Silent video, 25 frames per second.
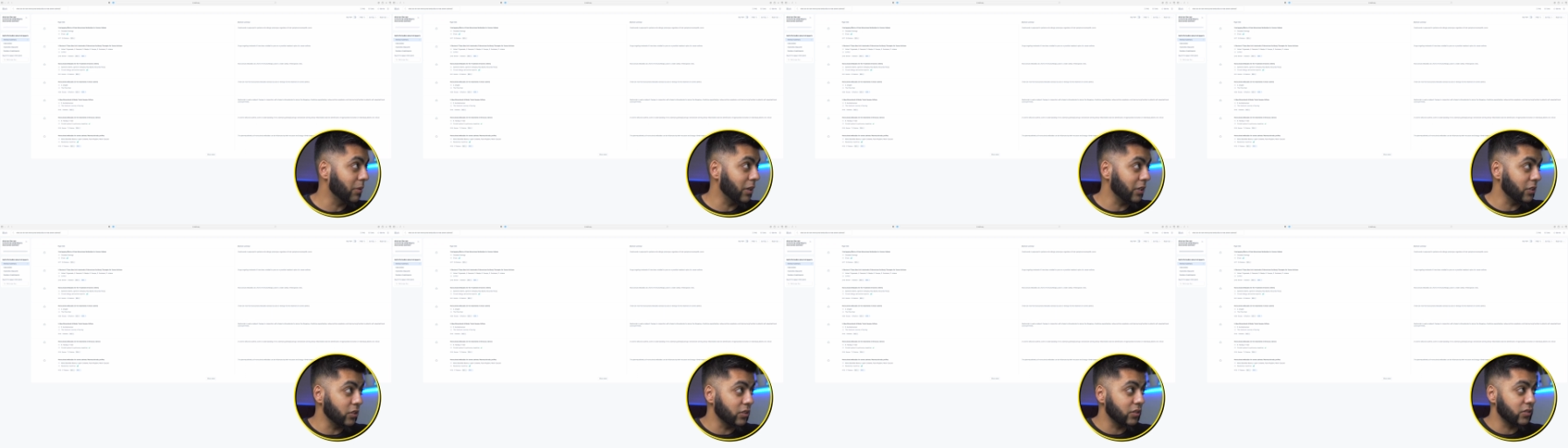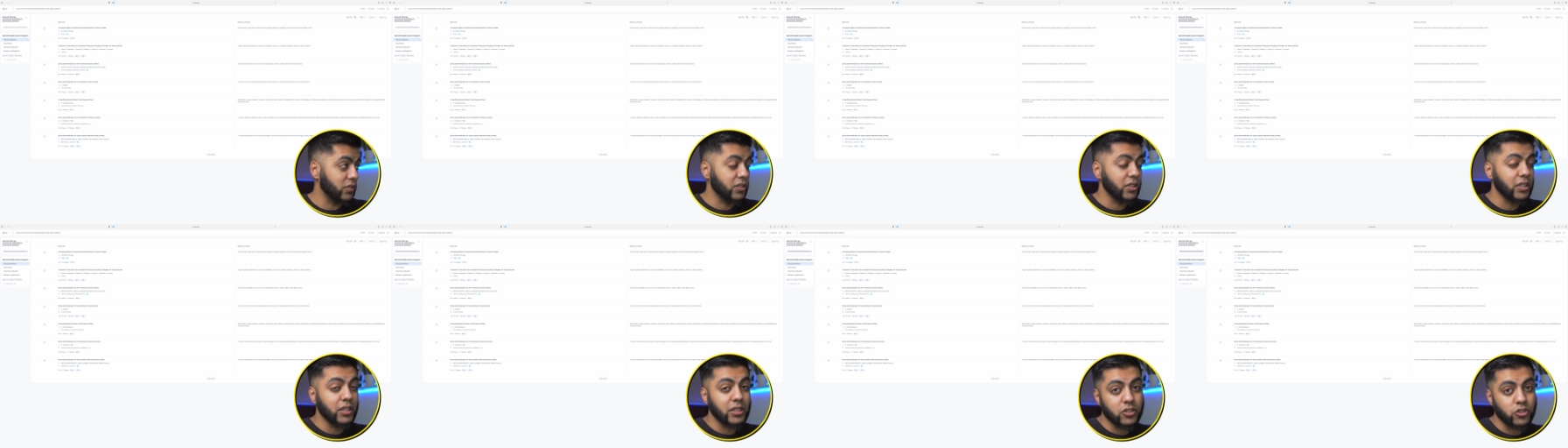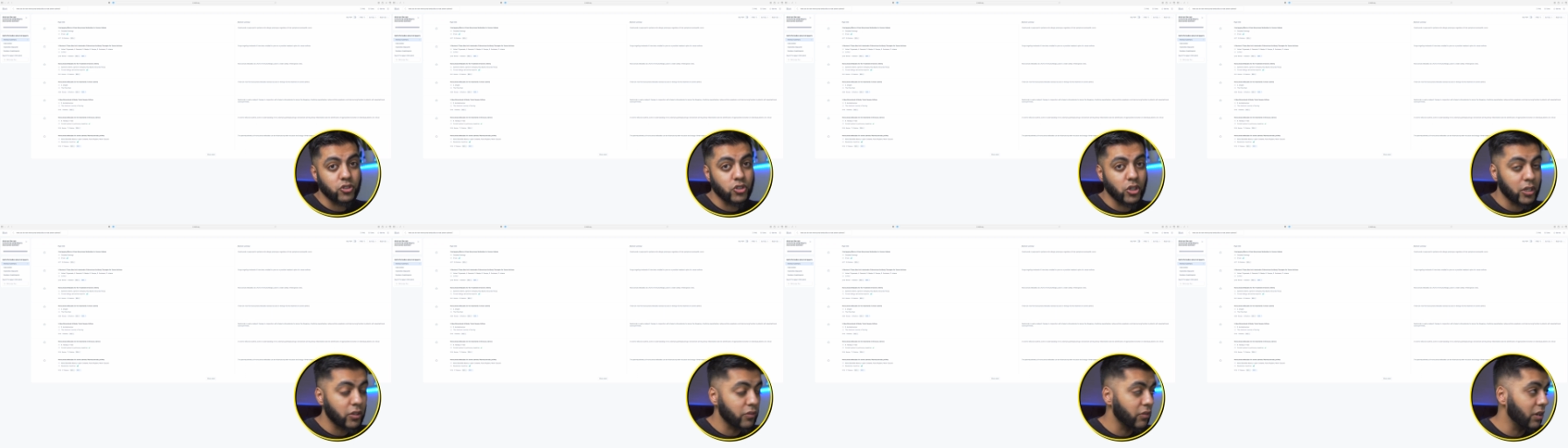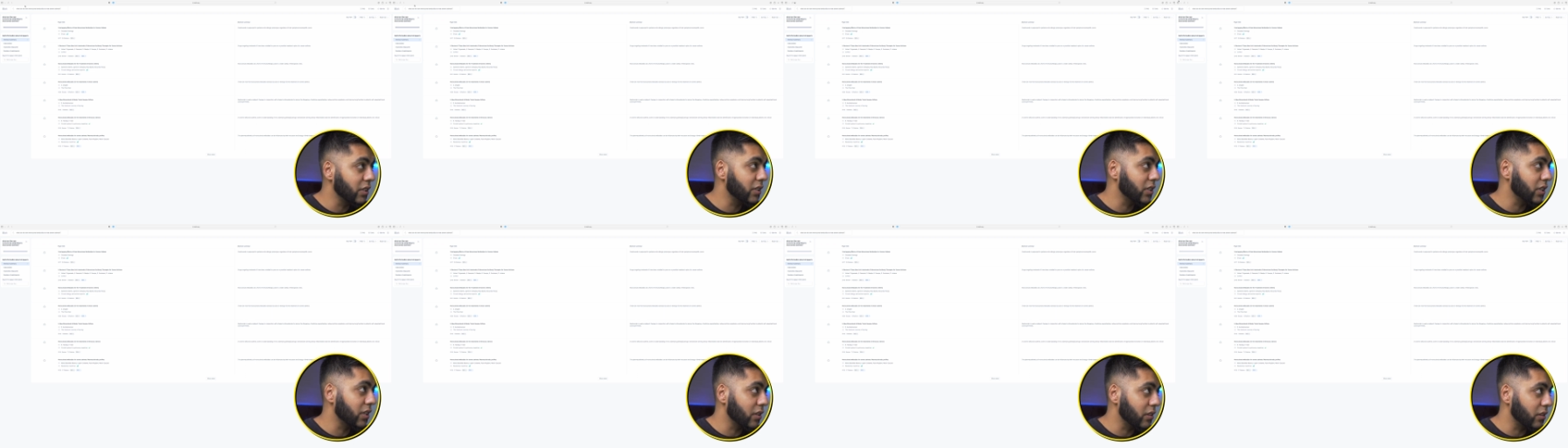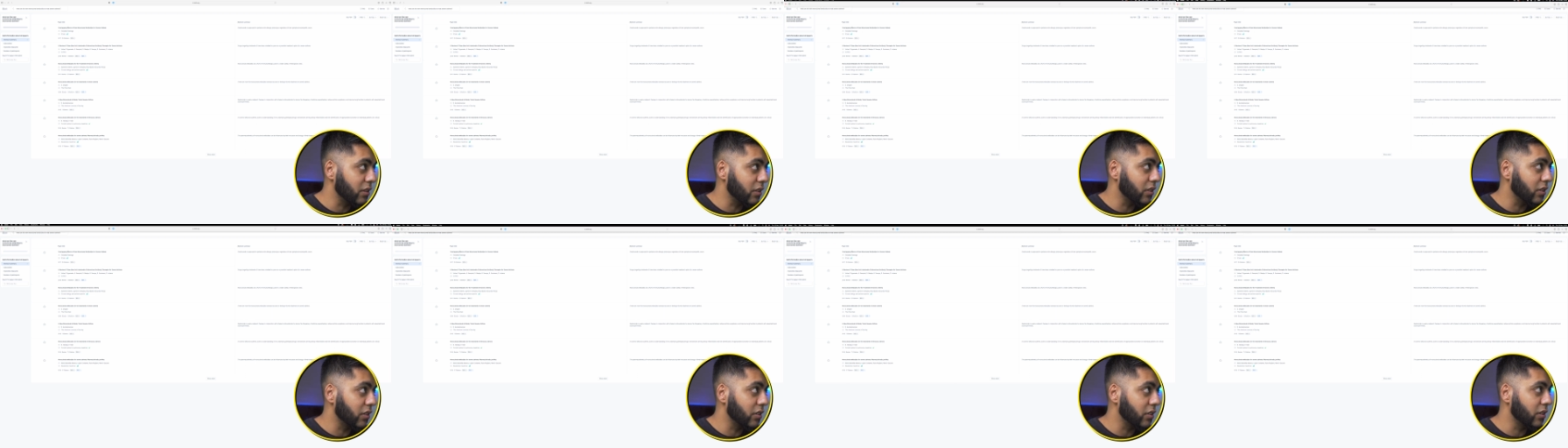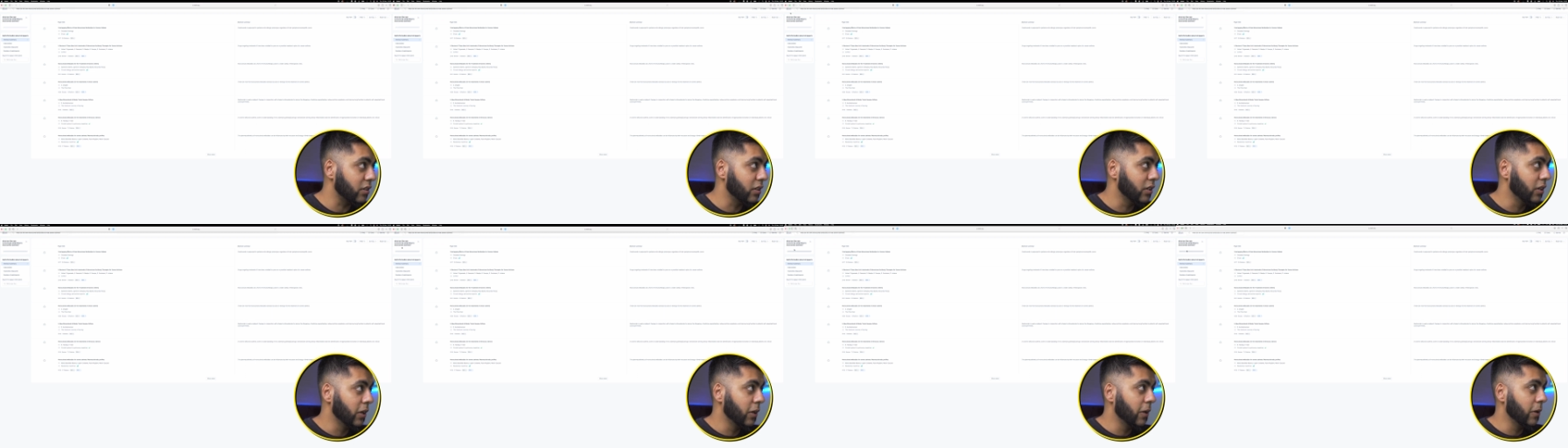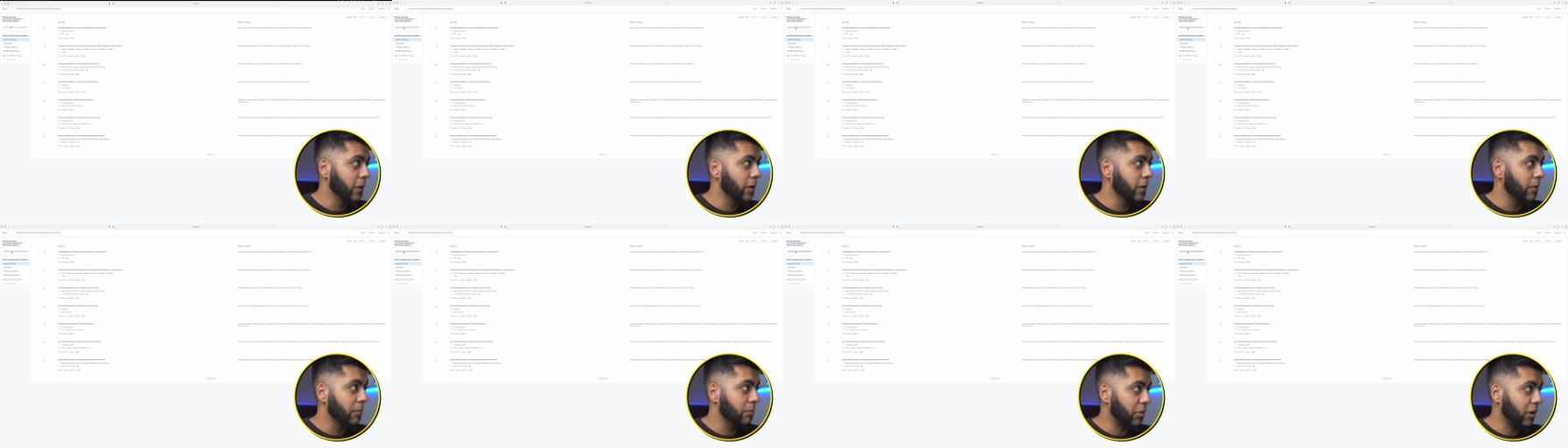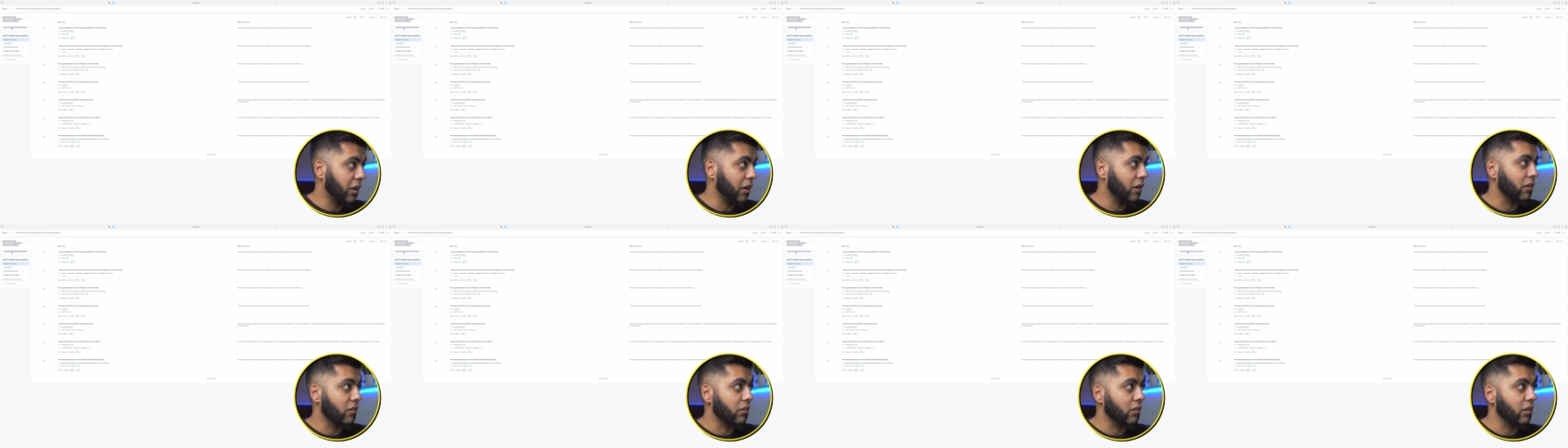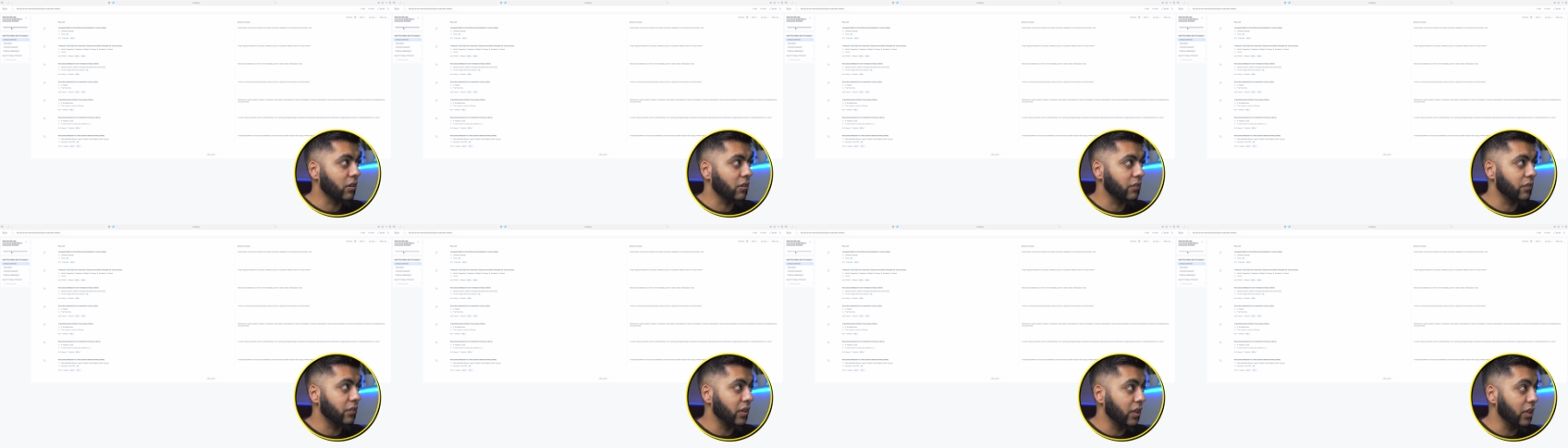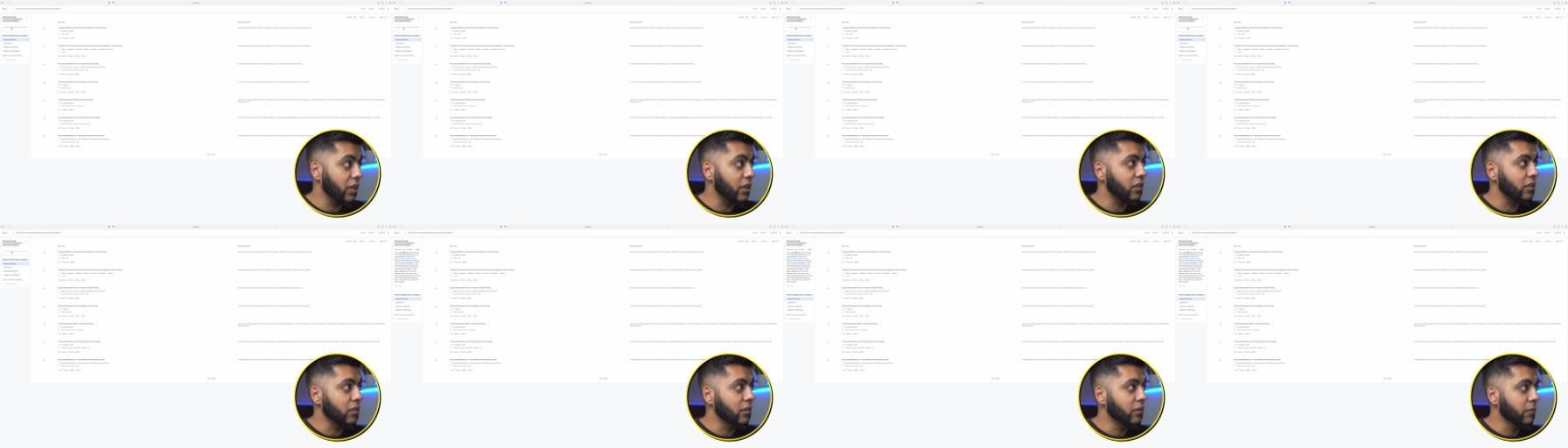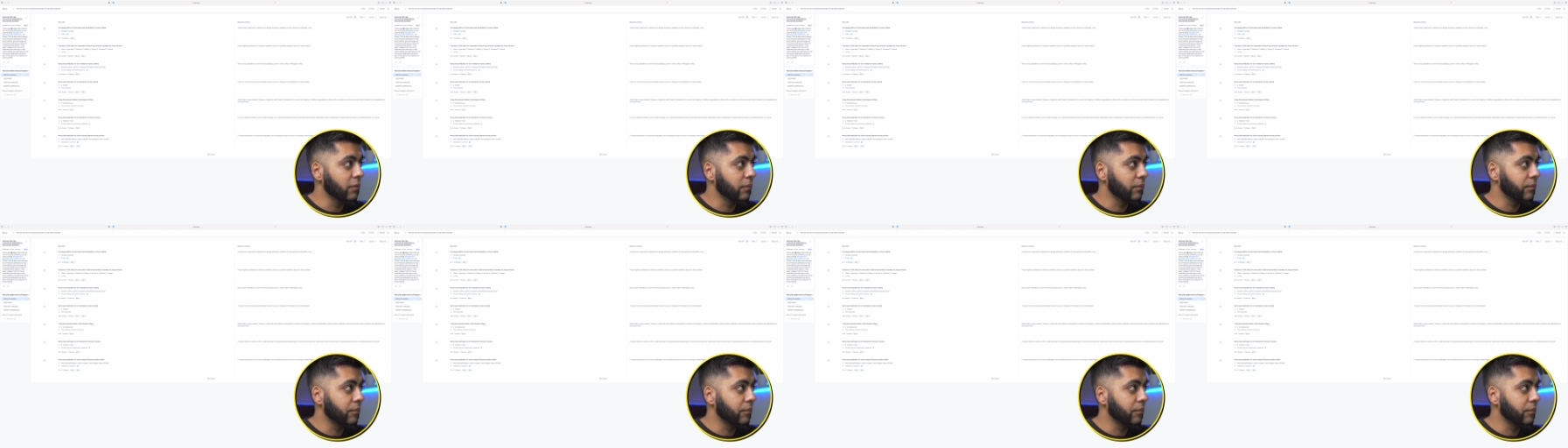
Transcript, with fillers: and you can see it's generating the paragraph here.